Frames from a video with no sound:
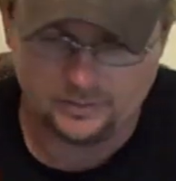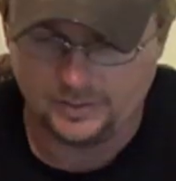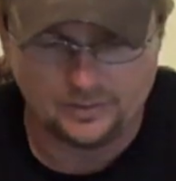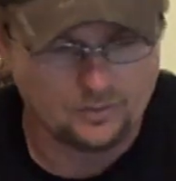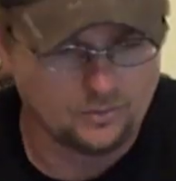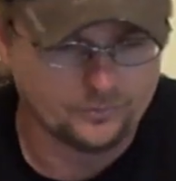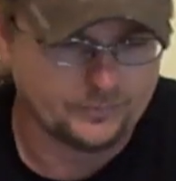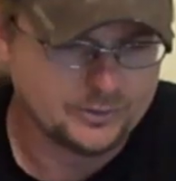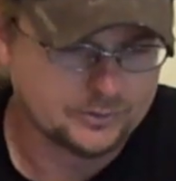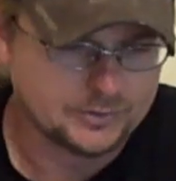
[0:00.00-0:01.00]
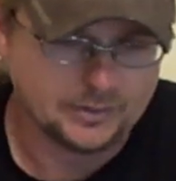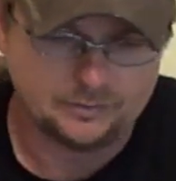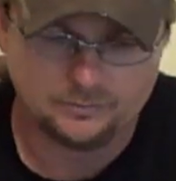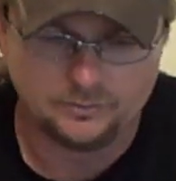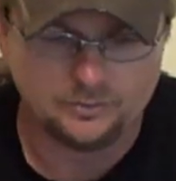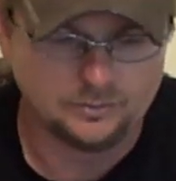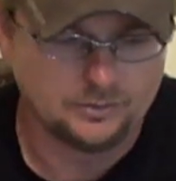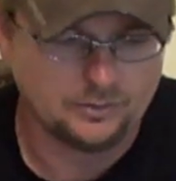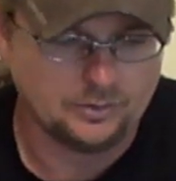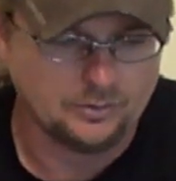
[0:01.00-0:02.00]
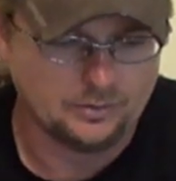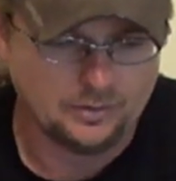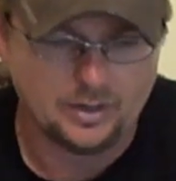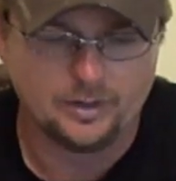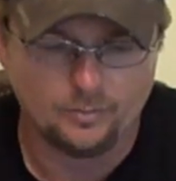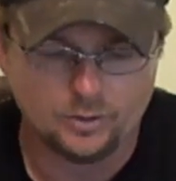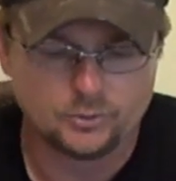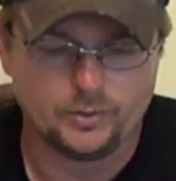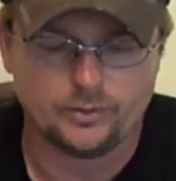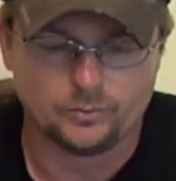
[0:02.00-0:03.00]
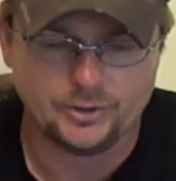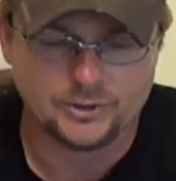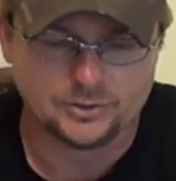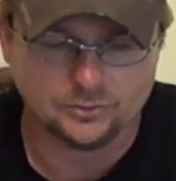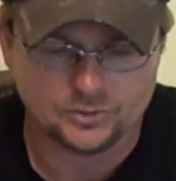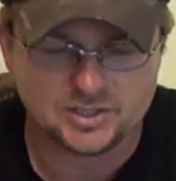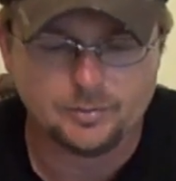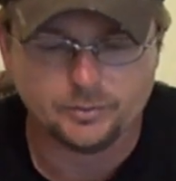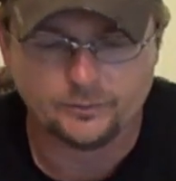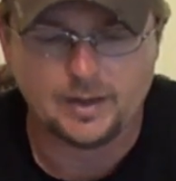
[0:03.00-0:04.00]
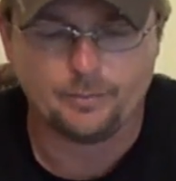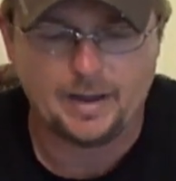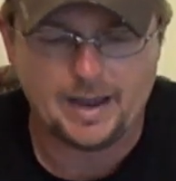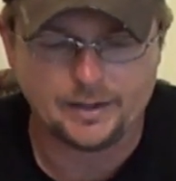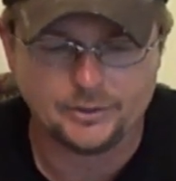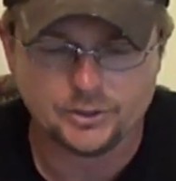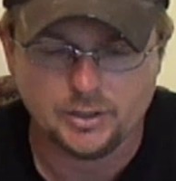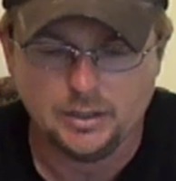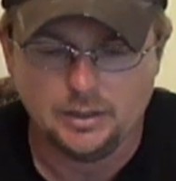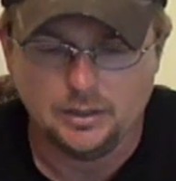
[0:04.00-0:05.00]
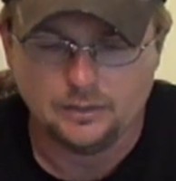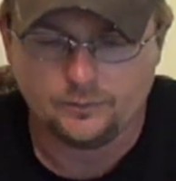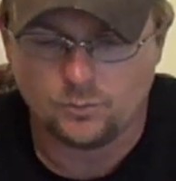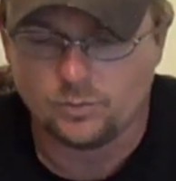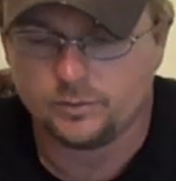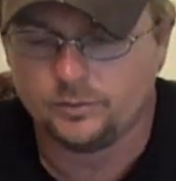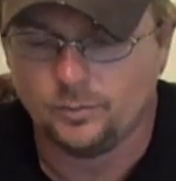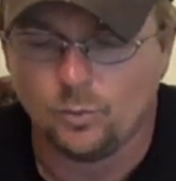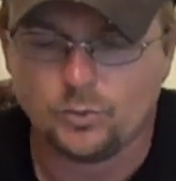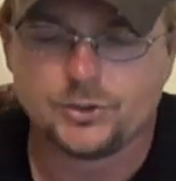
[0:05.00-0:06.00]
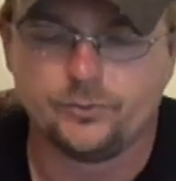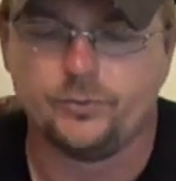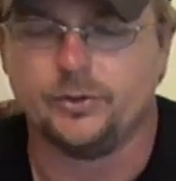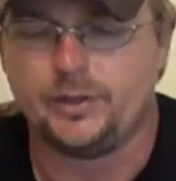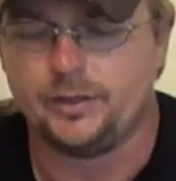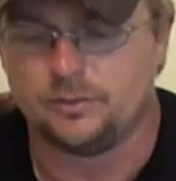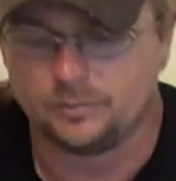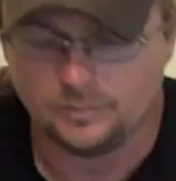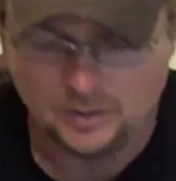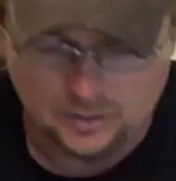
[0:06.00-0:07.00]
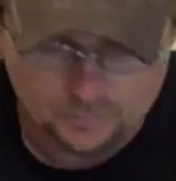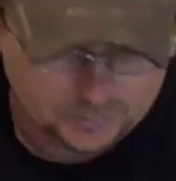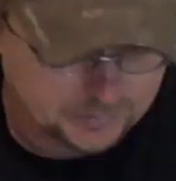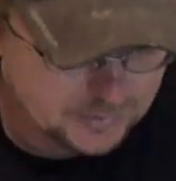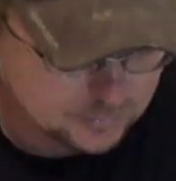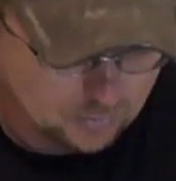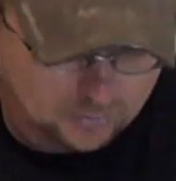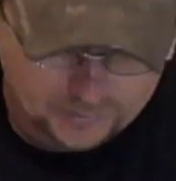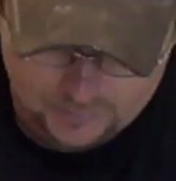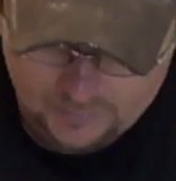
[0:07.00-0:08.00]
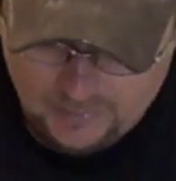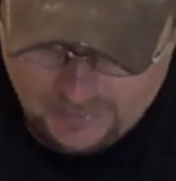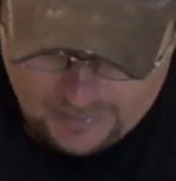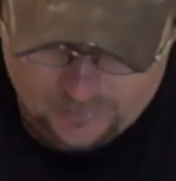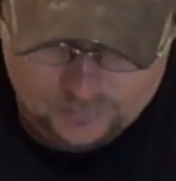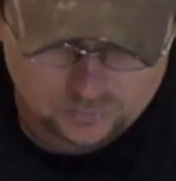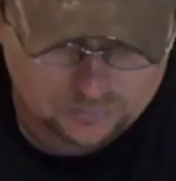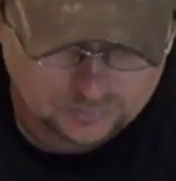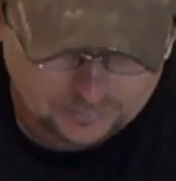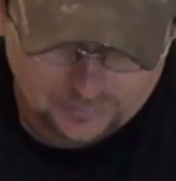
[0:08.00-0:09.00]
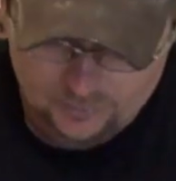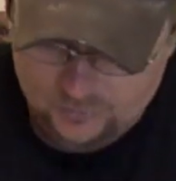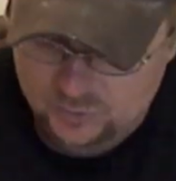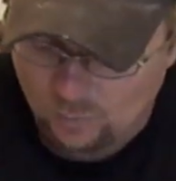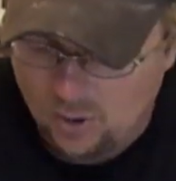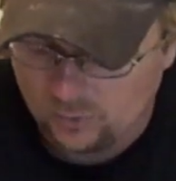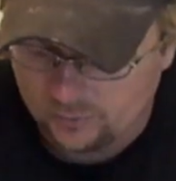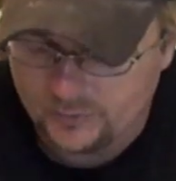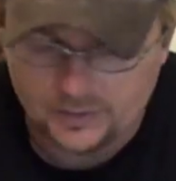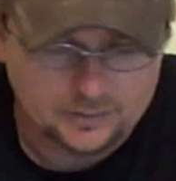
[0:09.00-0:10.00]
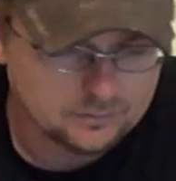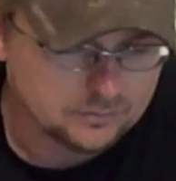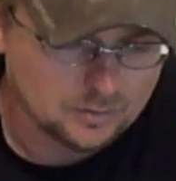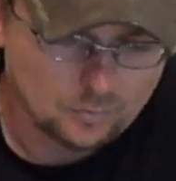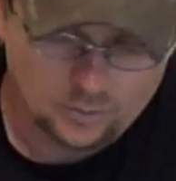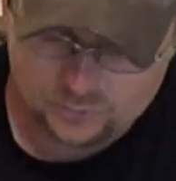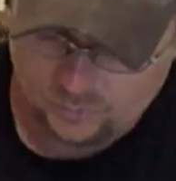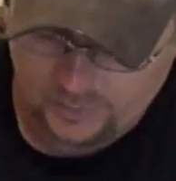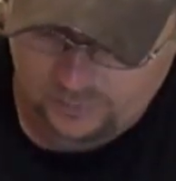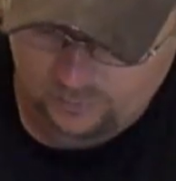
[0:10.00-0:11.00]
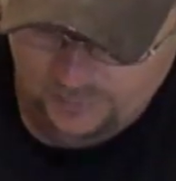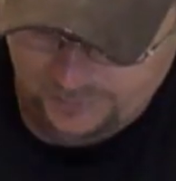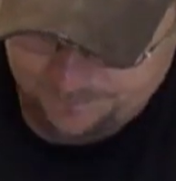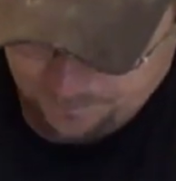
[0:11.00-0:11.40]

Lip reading: know, all the features that you got in a Mark 23, just a little simplified package for the more civilian or police market, and it was, you know, smaller than a Mark 23.